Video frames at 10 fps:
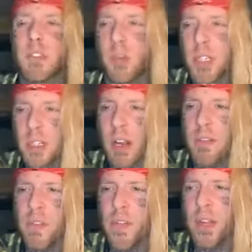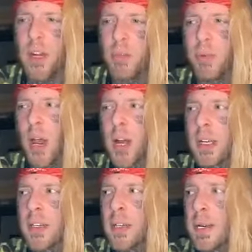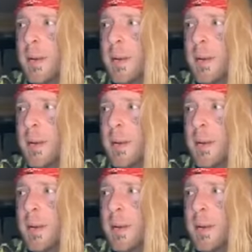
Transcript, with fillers: So we just did 50 new products